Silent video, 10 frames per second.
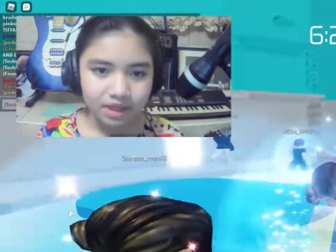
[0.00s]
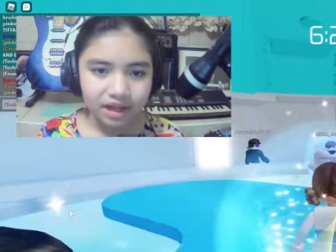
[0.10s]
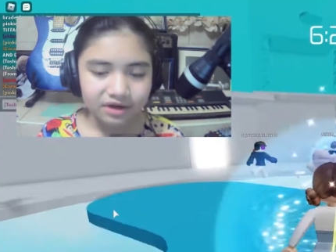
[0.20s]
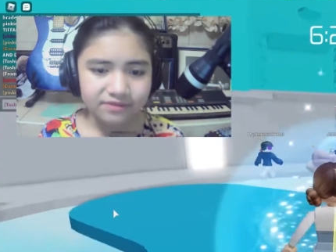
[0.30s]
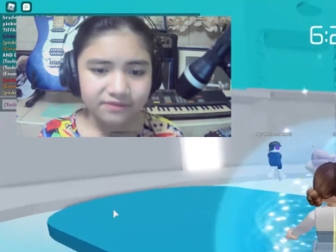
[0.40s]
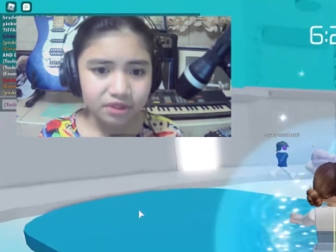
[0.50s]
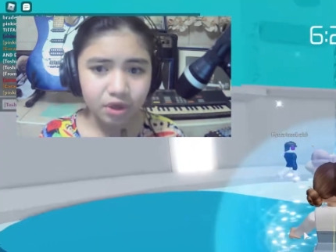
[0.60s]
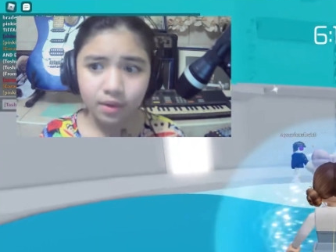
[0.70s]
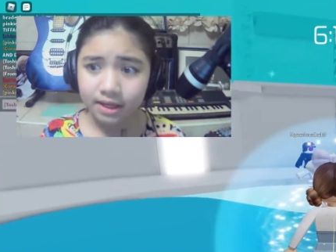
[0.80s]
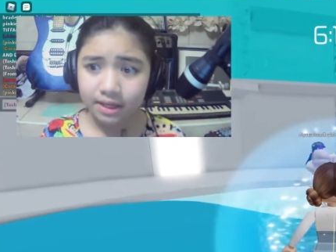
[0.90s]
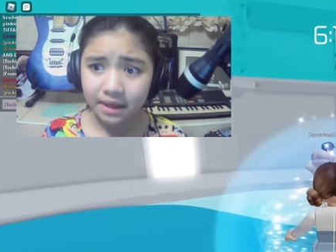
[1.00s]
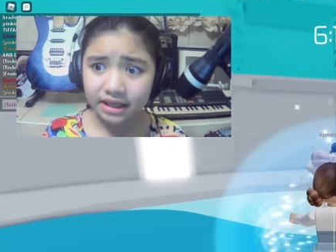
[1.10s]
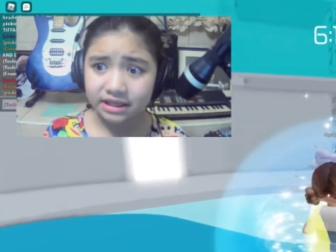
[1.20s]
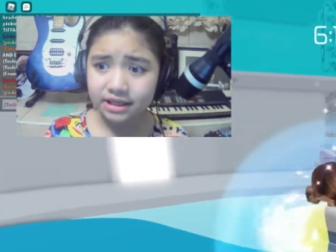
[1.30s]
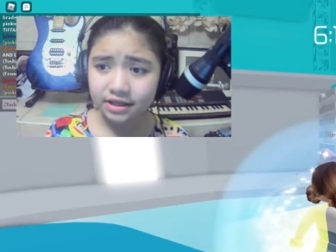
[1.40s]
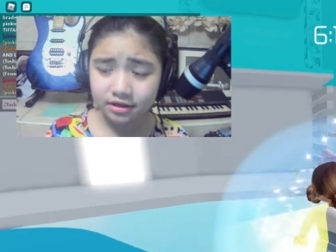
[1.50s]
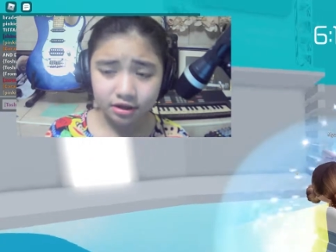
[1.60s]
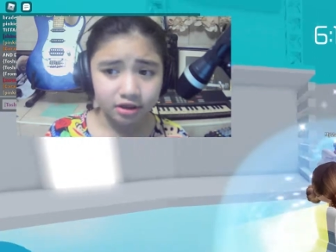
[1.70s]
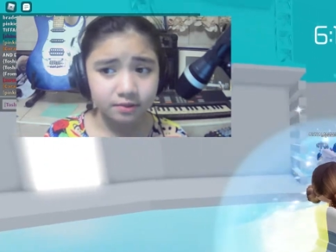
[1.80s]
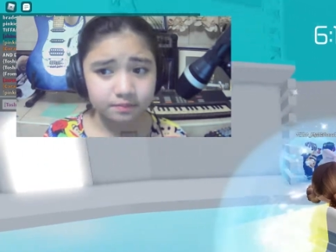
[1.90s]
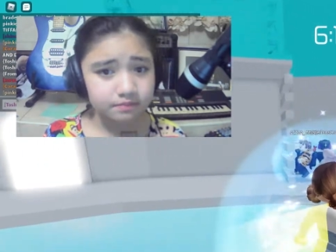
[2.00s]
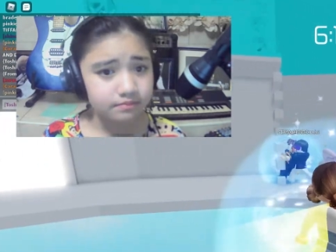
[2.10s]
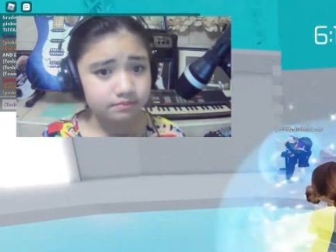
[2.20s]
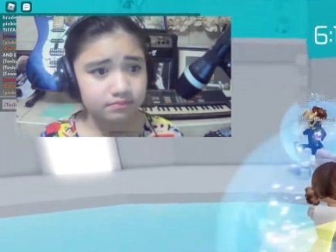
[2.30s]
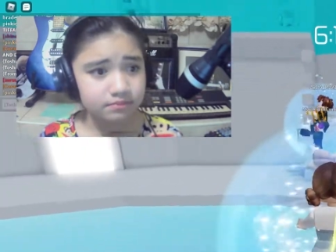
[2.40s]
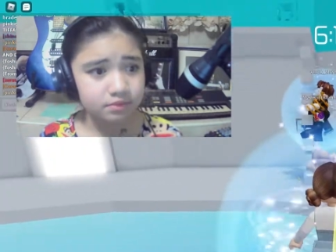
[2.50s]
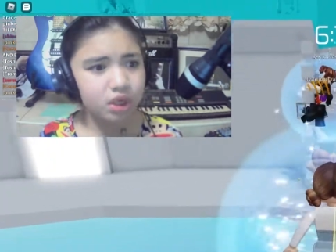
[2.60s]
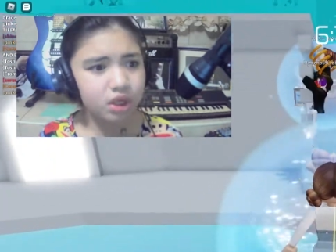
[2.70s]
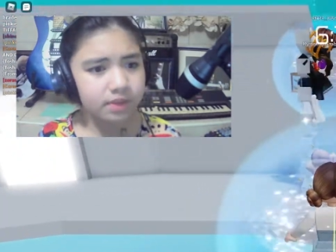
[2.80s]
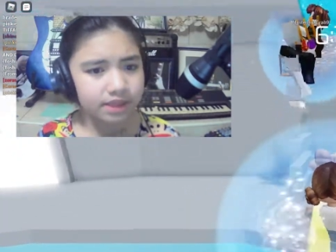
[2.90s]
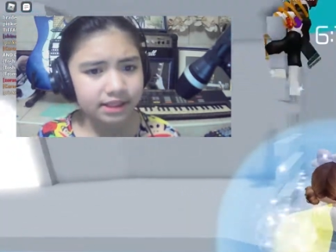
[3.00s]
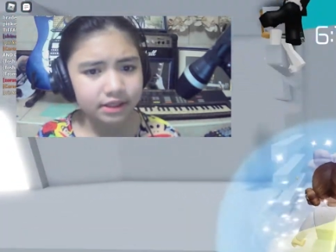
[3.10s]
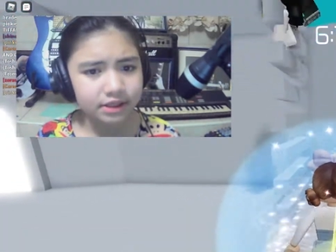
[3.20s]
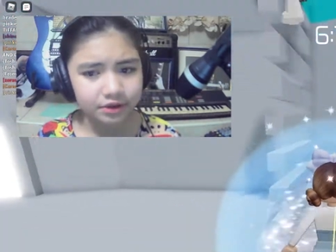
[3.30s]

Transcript: even know why am I here. Why am I here?